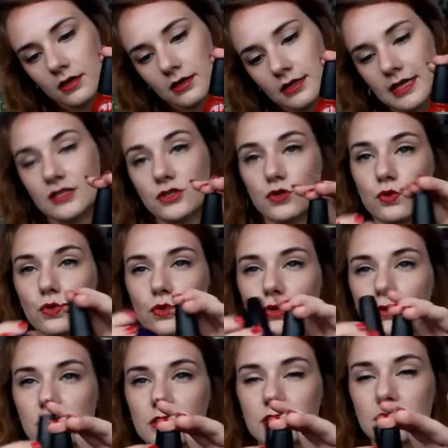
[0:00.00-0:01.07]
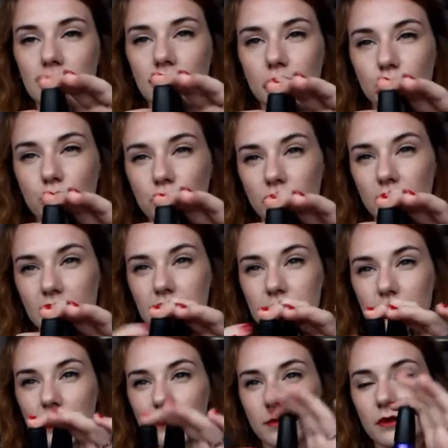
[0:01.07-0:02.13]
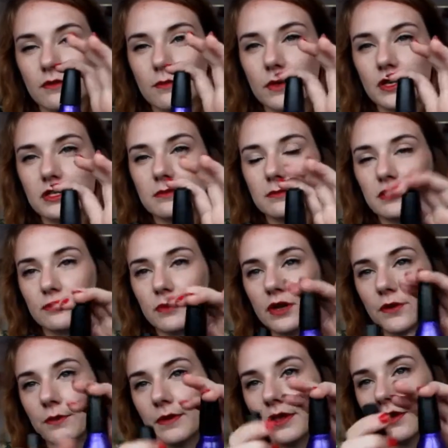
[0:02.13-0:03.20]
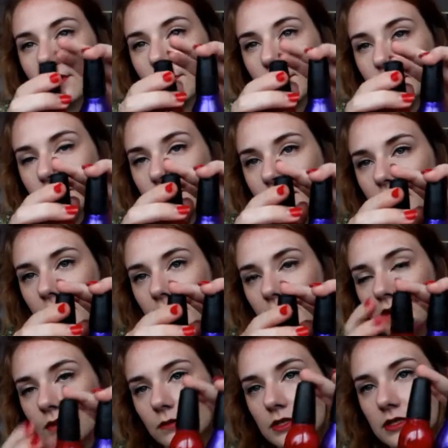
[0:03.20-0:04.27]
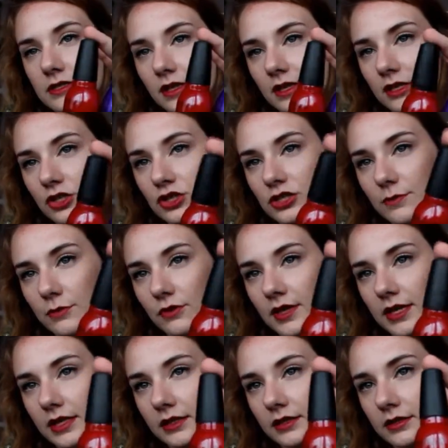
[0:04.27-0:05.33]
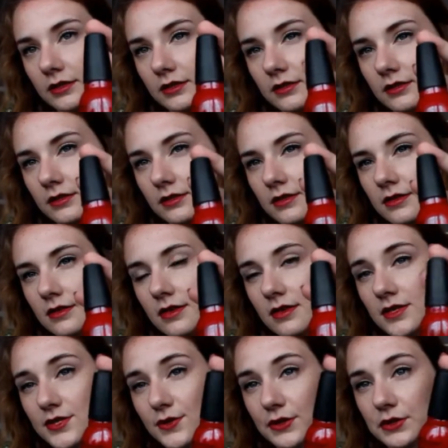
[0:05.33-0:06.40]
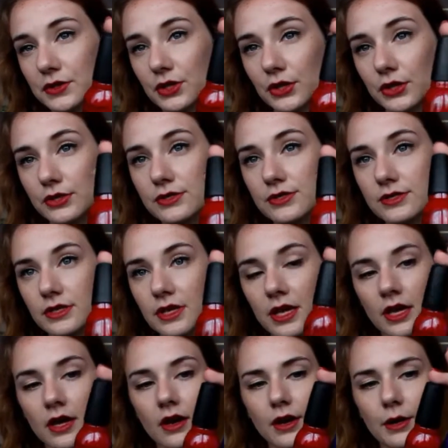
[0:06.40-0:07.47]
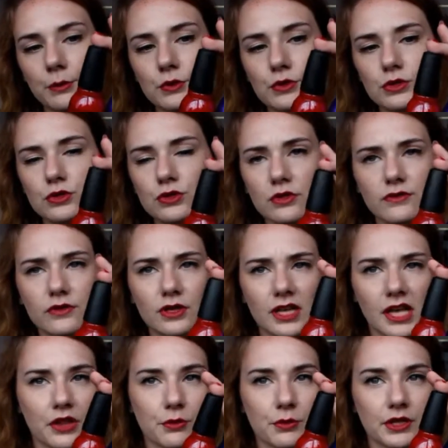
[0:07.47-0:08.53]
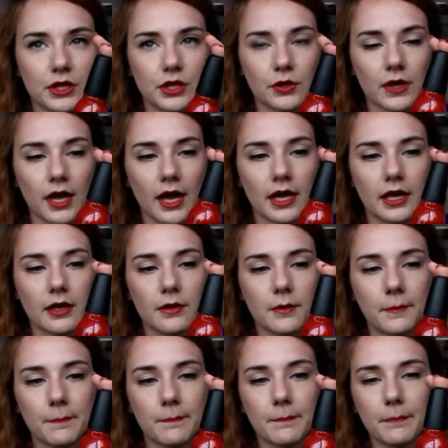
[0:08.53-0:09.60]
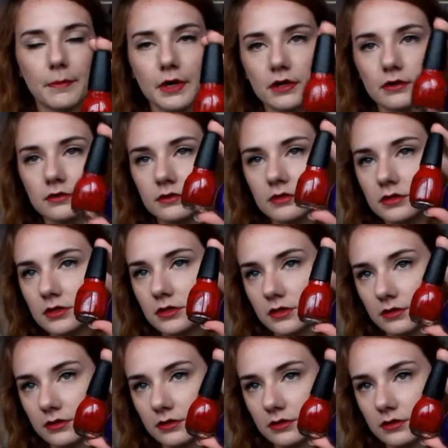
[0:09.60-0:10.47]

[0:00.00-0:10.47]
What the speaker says: Let's Talk, which is like a bright purple. It reminded me of my OPI one, which is like shimmery. So I got those. I'm not too sure if you can get them in the UK, but